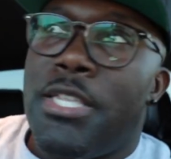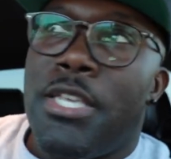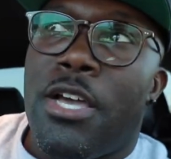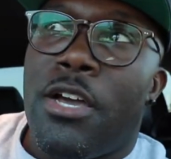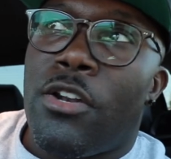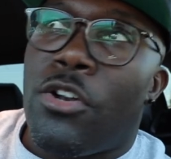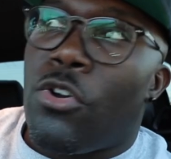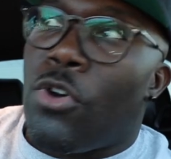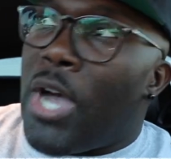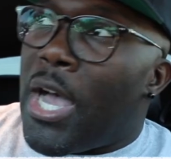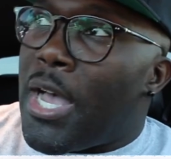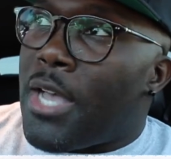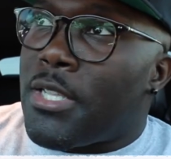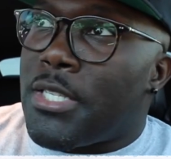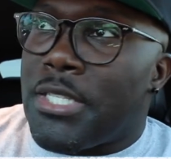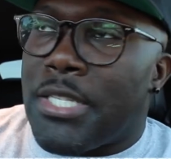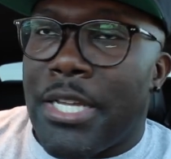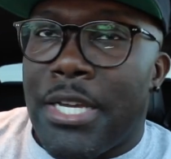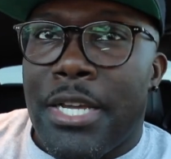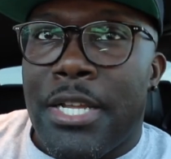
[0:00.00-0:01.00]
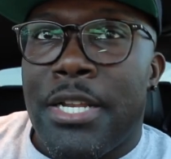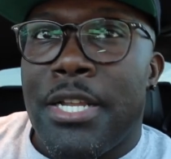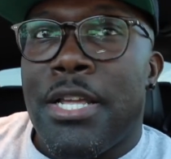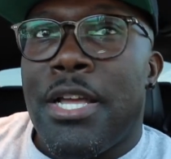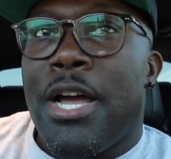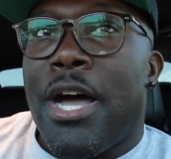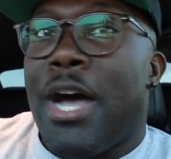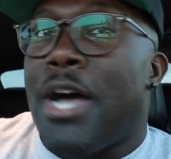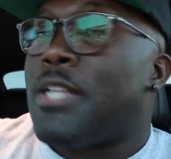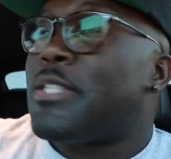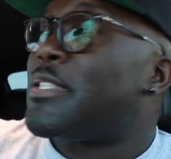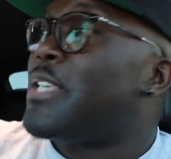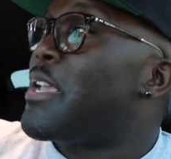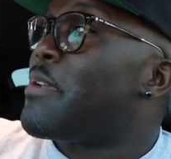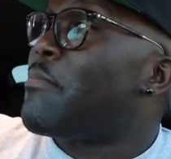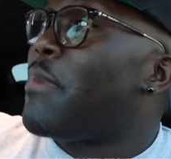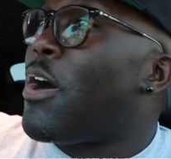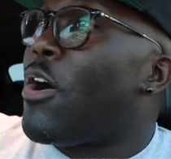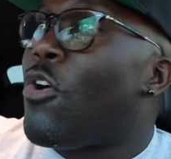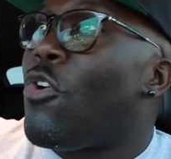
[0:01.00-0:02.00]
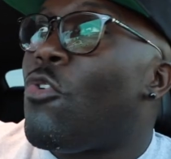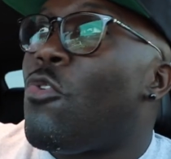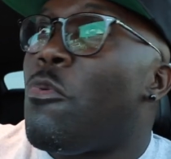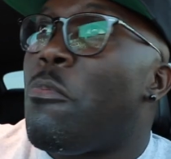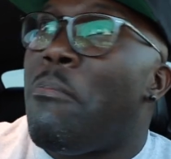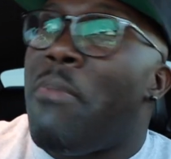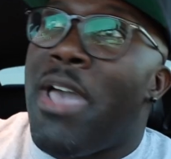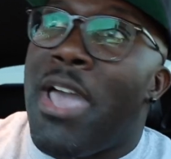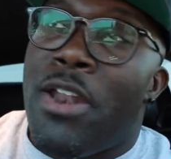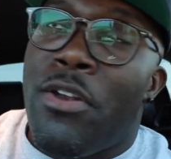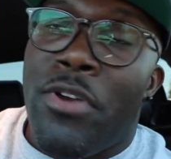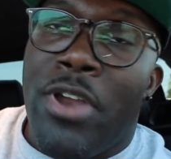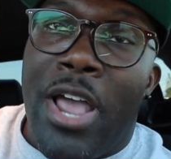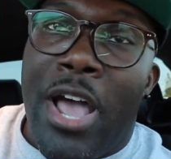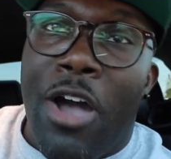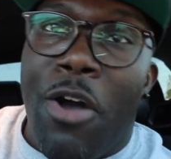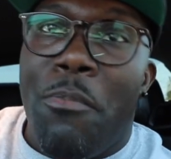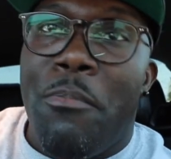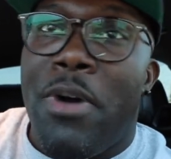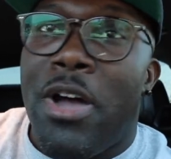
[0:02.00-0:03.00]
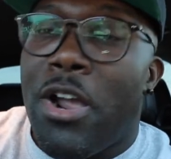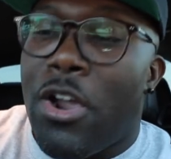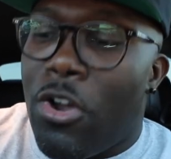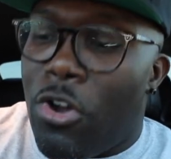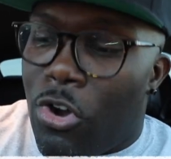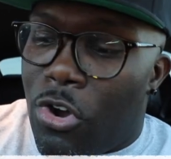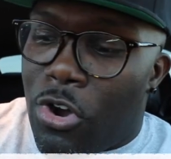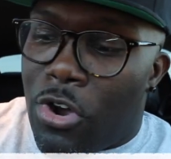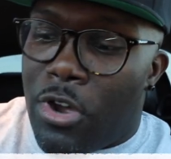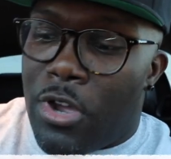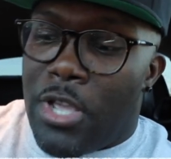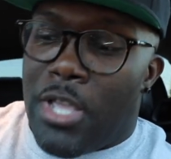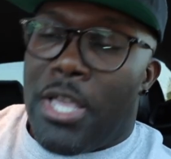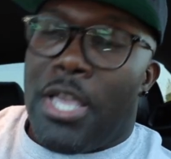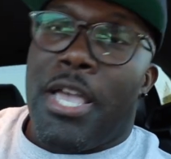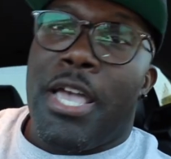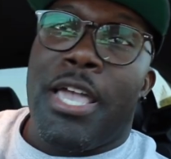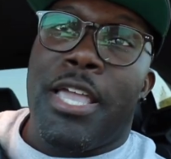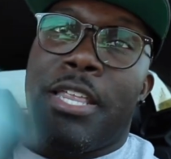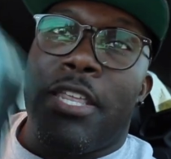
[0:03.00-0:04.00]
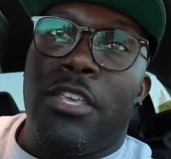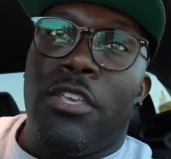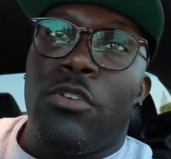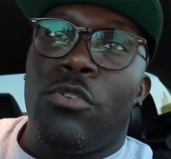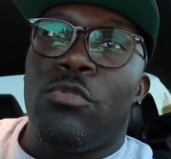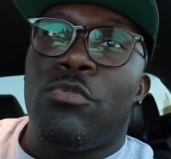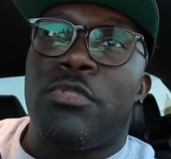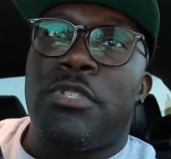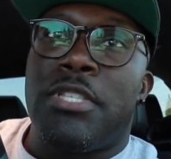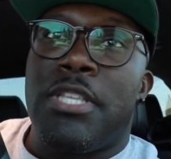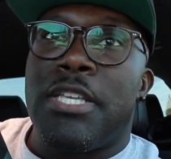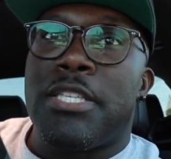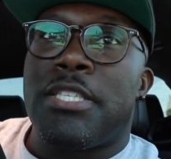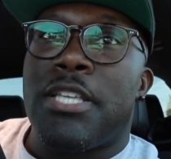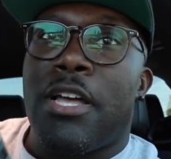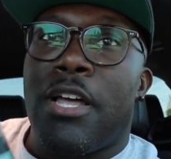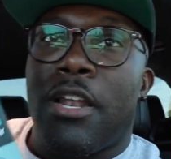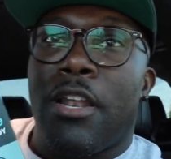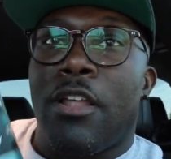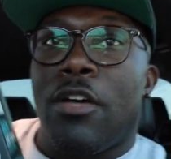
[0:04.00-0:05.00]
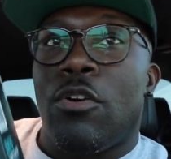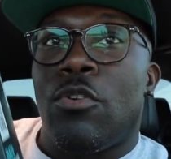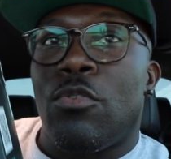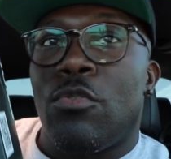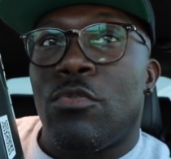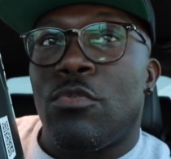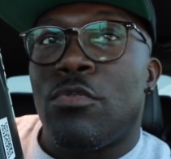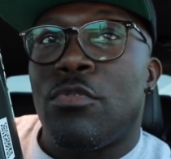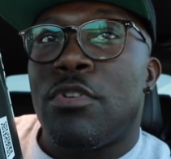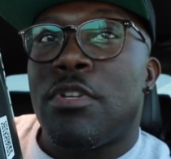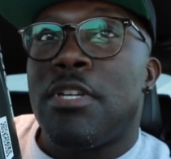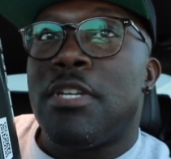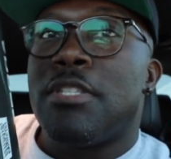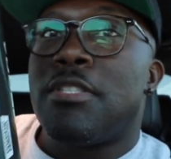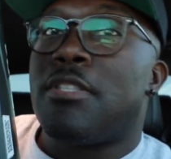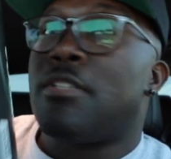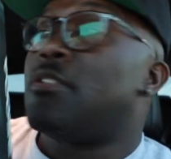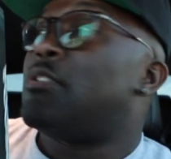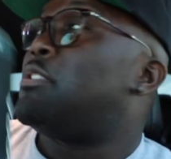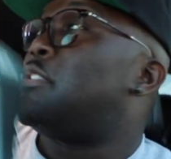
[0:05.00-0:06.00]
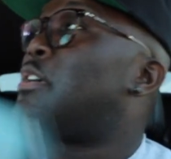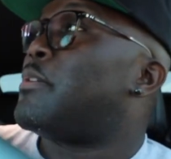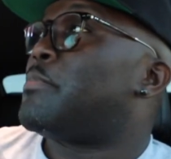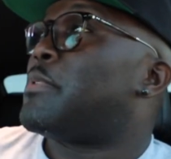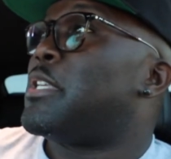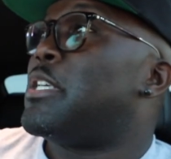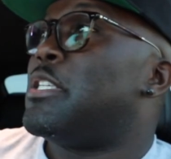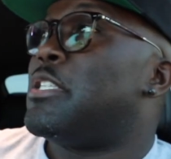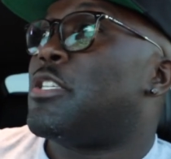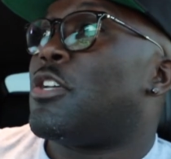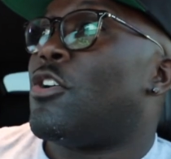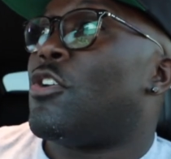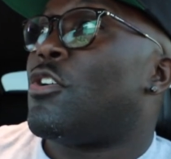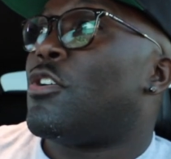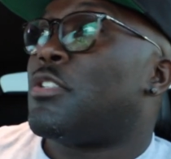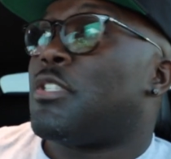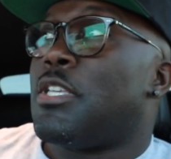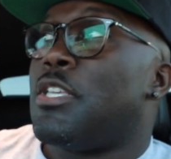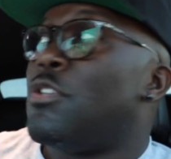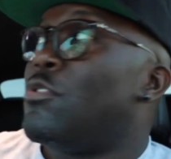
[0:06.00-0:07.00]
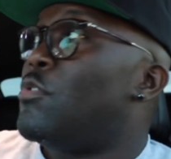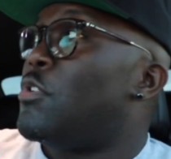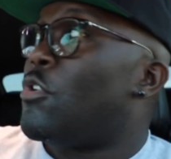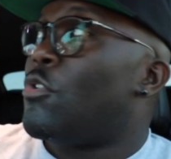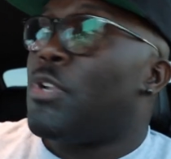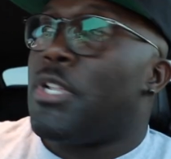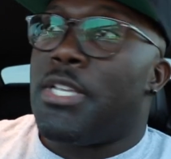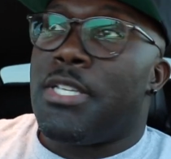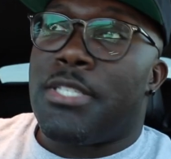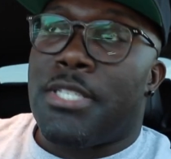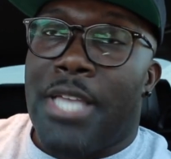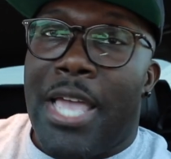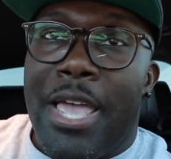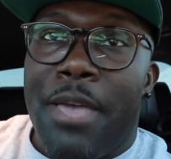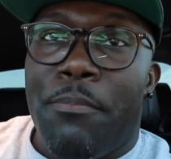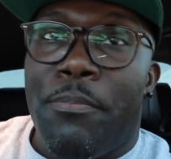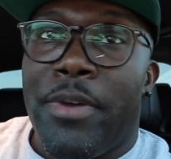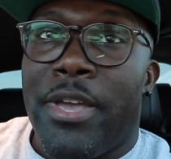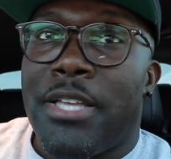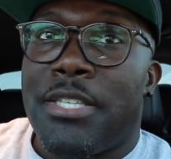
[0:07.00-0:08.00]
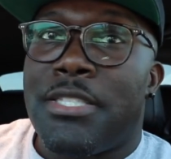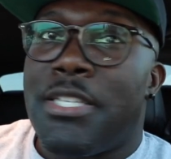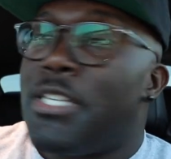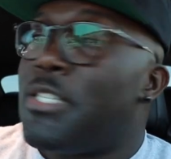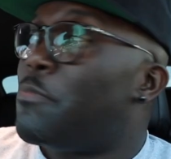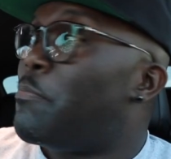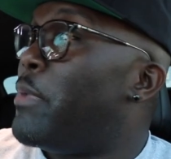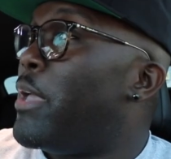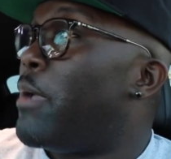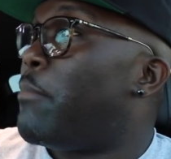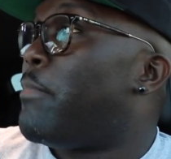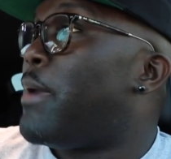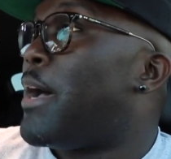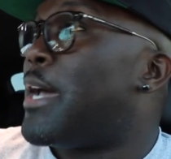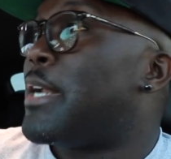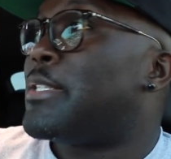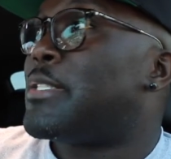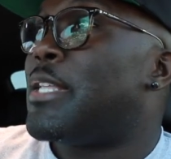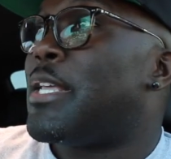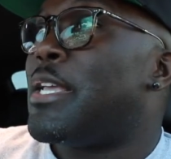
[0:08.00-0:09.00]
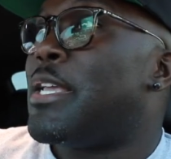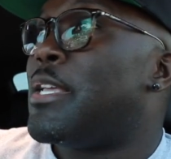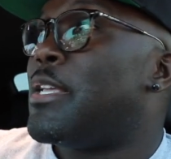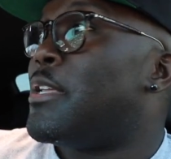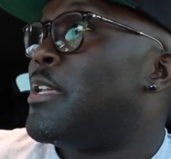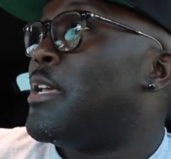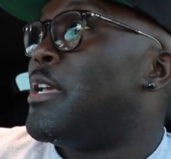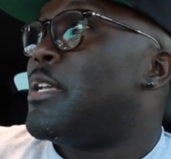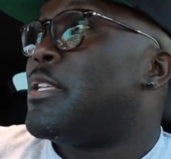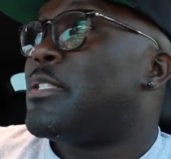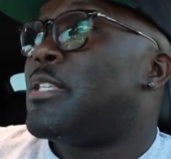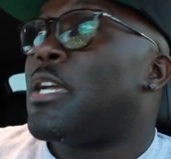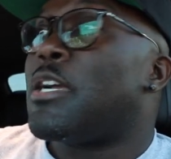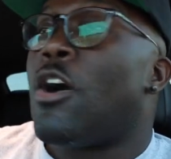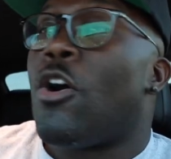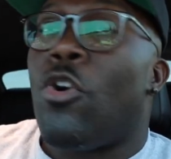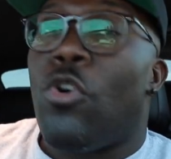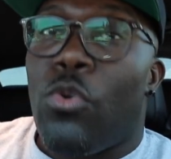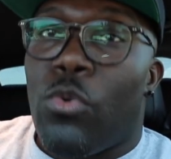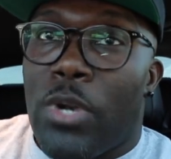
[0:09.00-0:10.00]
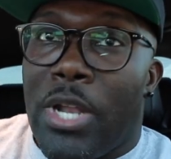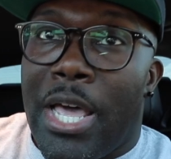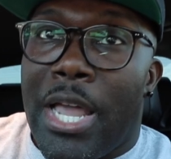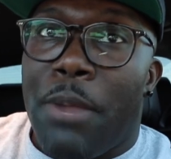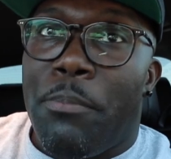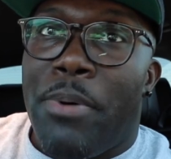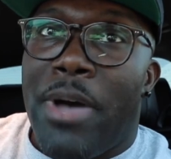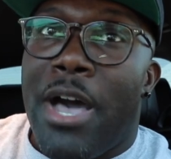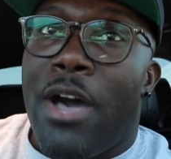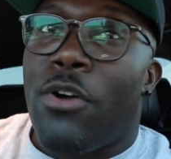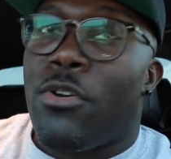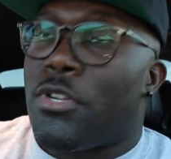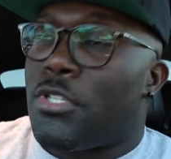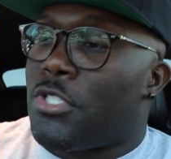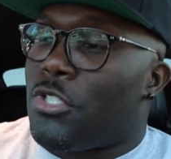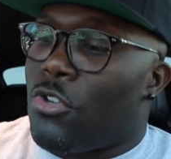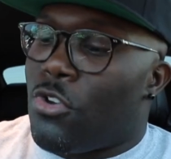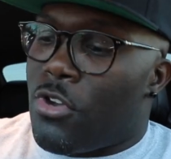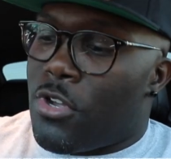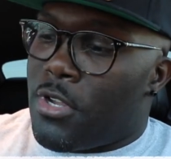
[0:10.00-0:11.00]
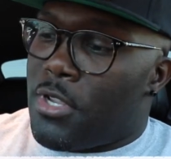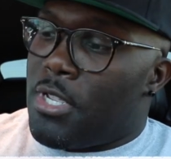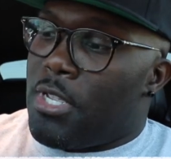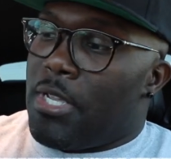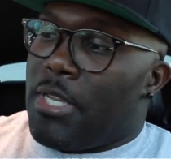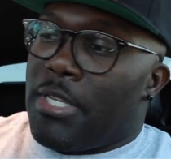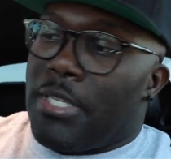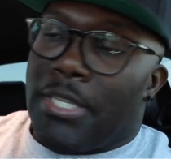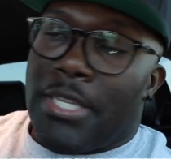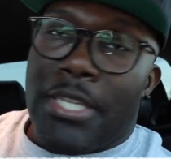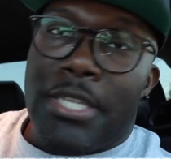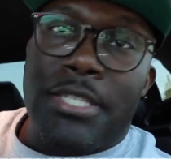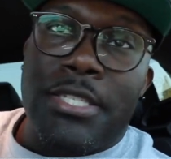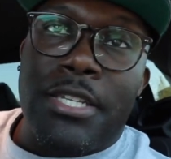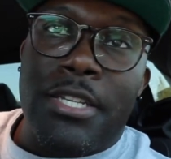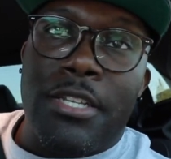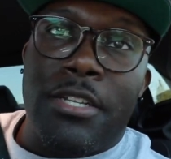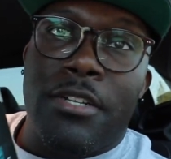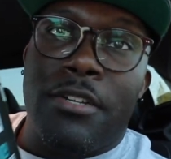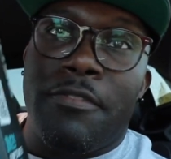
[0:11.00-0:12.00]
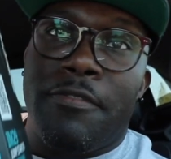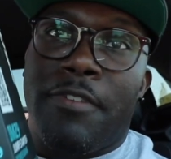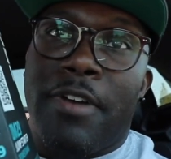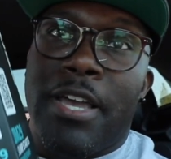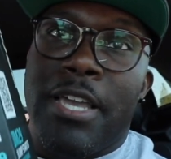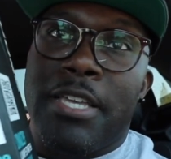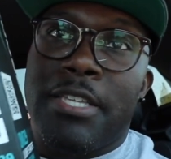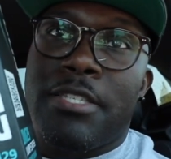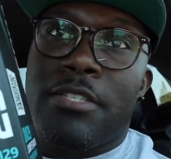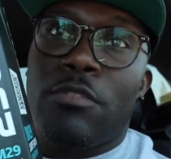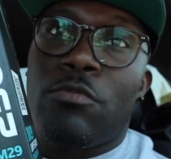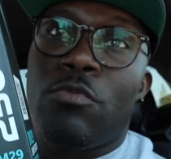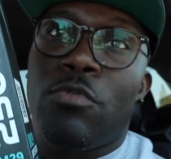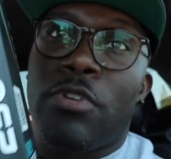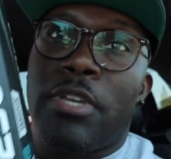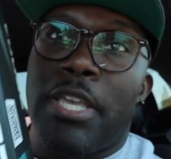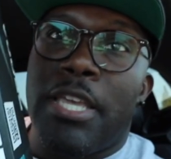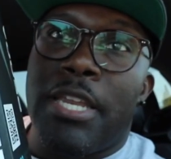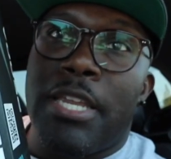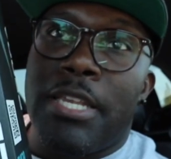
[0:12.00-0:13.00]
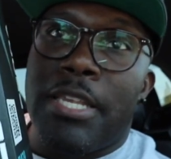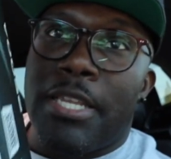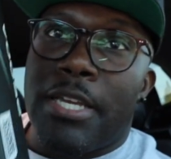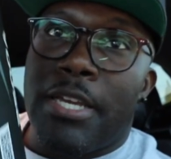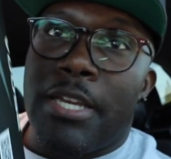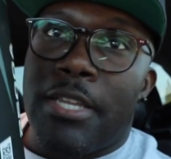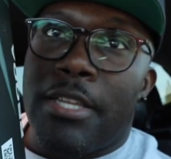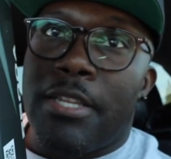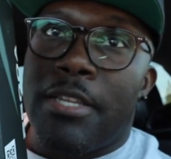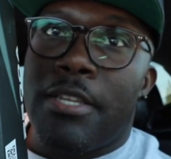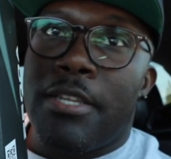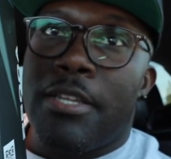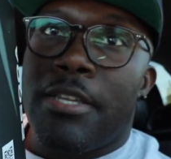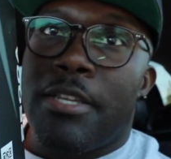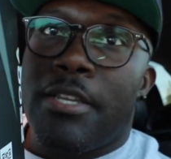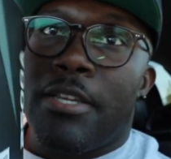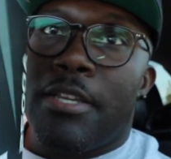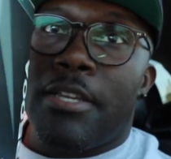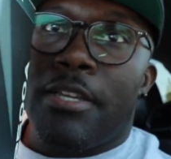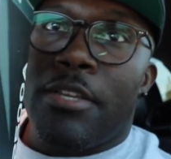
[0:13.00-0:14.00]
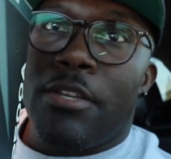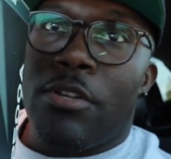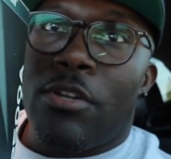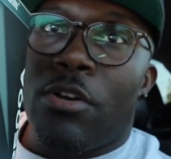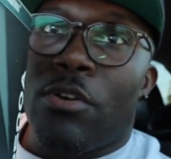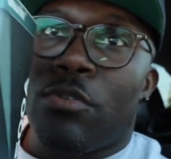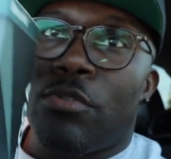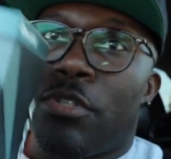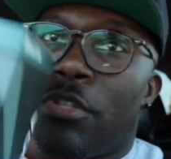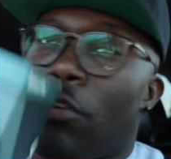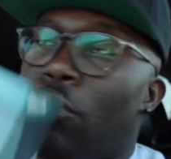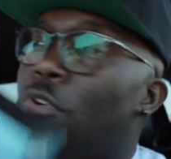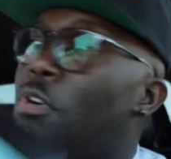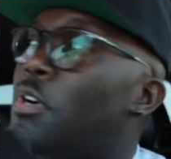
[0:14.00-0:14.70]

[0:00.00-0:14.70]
y'all know how it's done. I'll take my whole battery out my car and use this alone to jump these cars and you know these scat packs these big bodies they take a whole lot of power to start this little device will get it done you know so